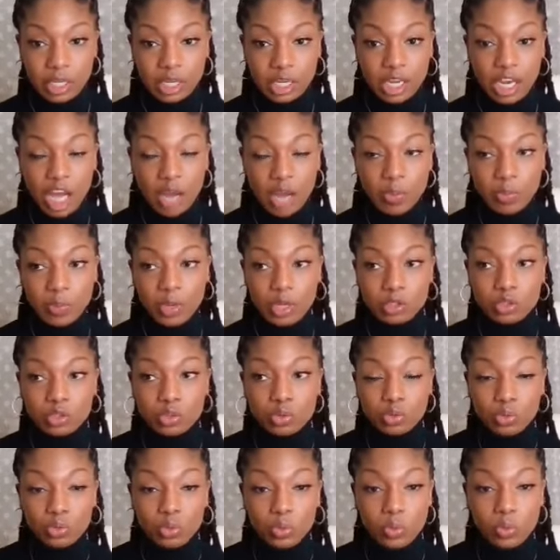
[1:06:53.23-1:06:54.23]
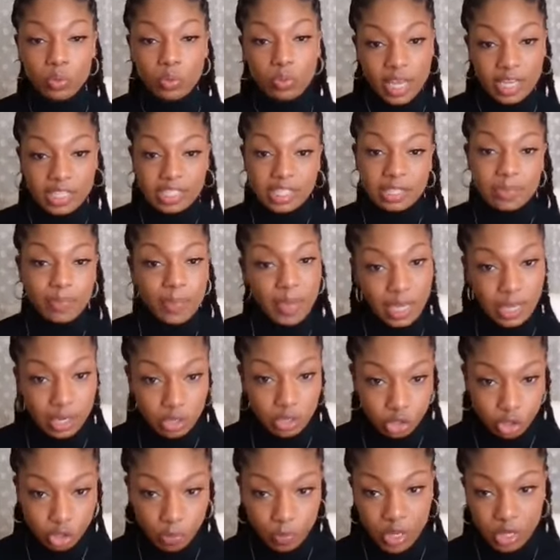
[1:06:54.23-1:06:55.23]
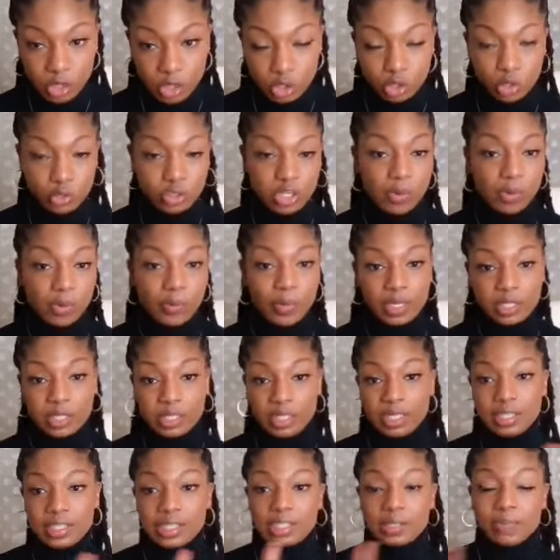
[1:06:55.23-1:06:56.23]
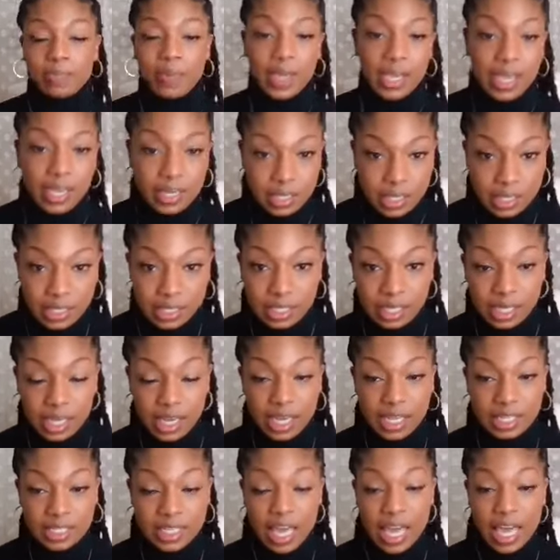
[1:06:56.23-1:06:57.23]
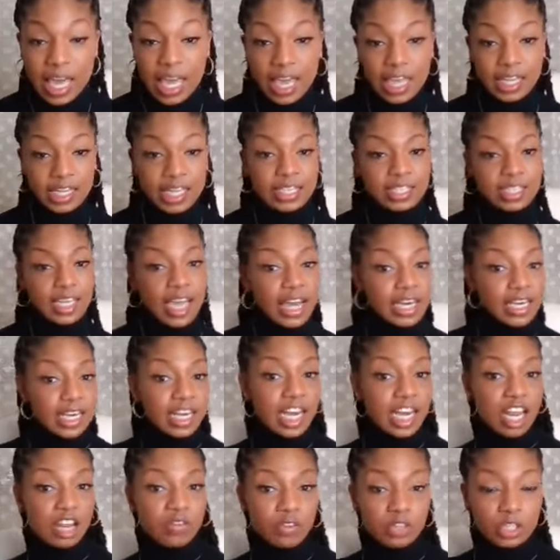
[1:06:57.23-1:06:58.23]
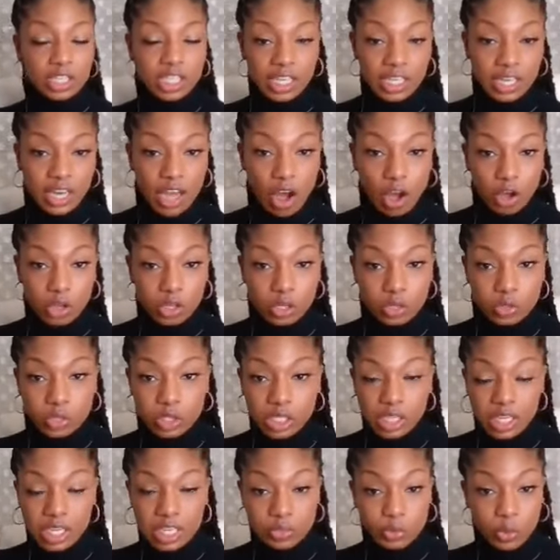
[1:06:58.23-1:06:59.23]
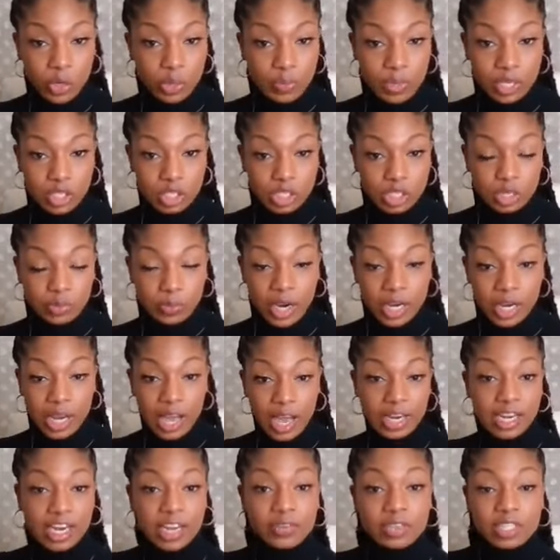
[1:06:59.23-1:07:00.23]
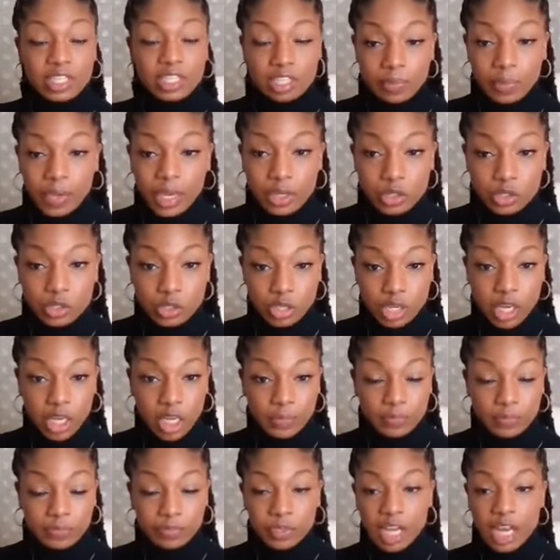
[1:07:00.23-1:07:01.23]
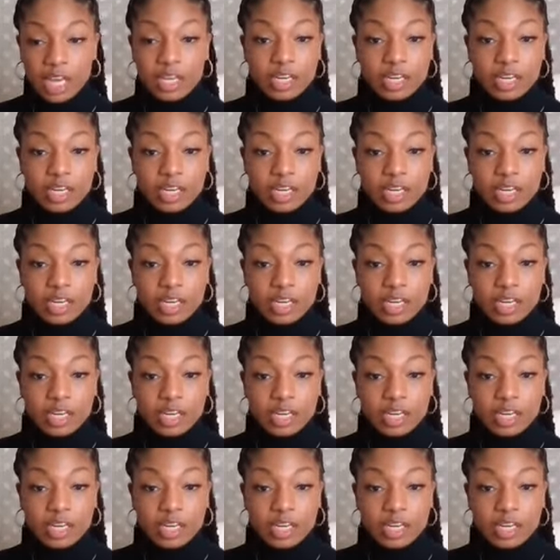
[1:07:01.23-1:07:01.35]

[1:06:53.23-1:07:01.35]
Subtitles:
I'm about to expand your ministry. I'm about to expand these things. And let's say I never did all those things while I'm mentioning right now. I never did the Patreon. I